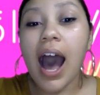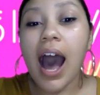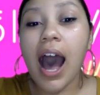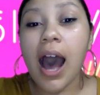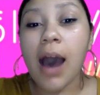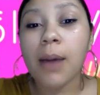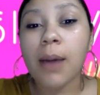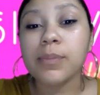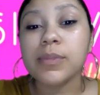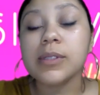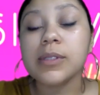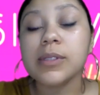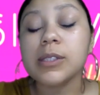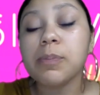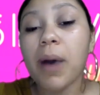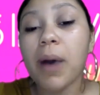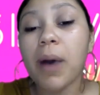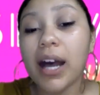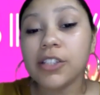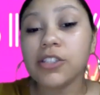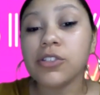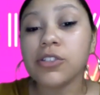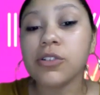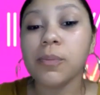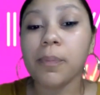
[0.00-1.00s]

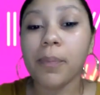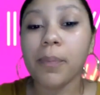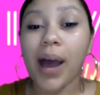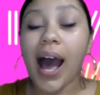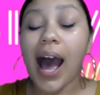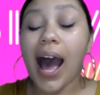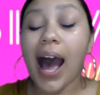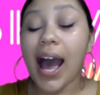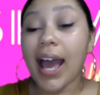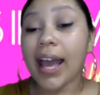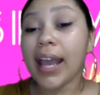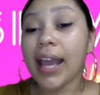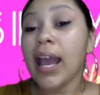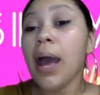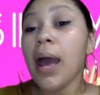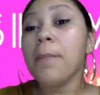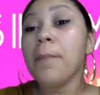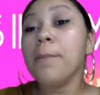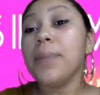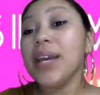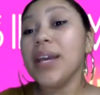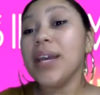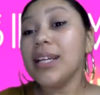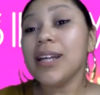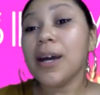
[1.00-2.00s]
sponsored by
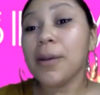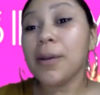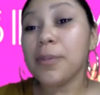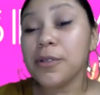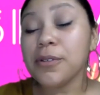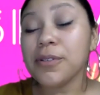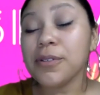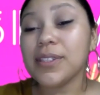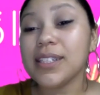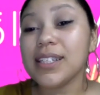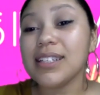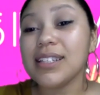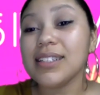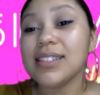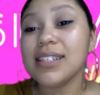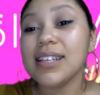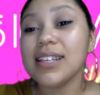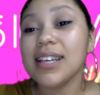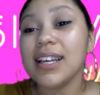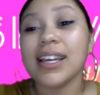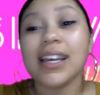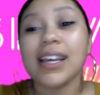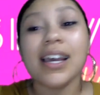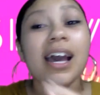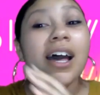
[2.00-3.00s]

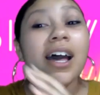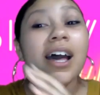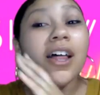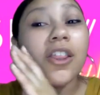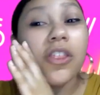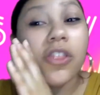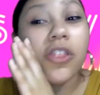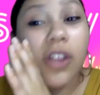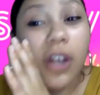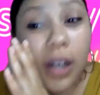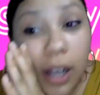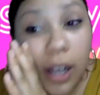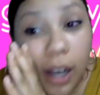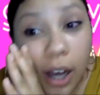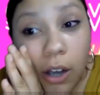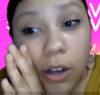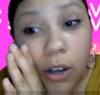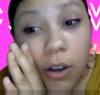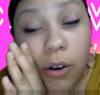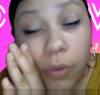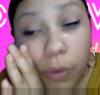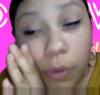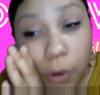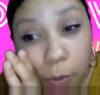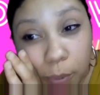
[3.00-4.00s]
BWCC, the
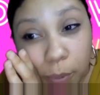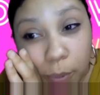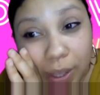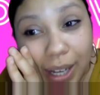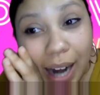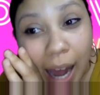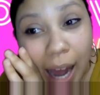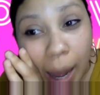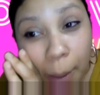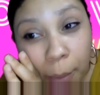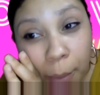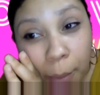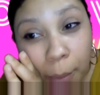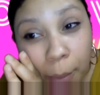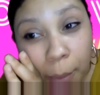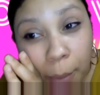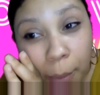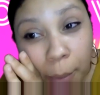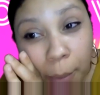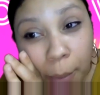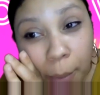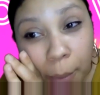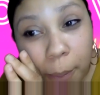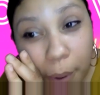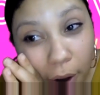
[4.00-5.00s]
group that I'm a
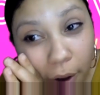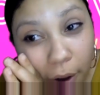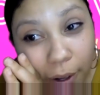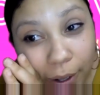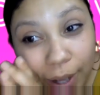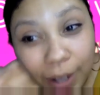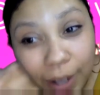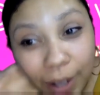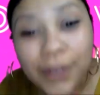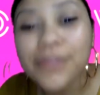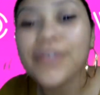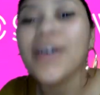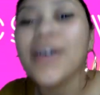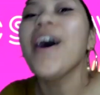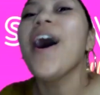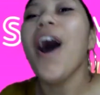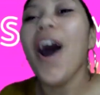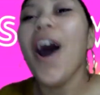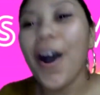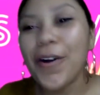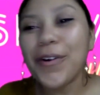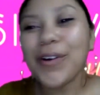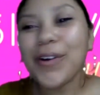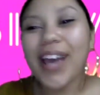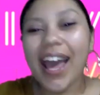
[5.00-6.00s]
part of.
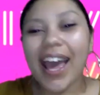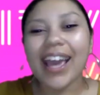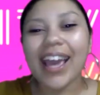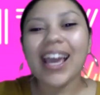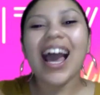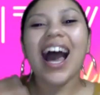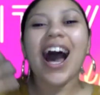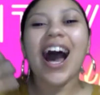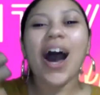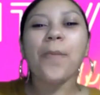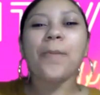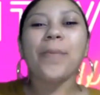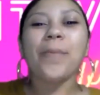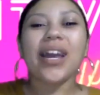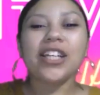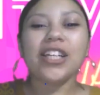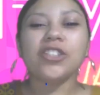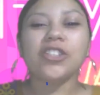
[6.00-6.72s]
Okay, make sure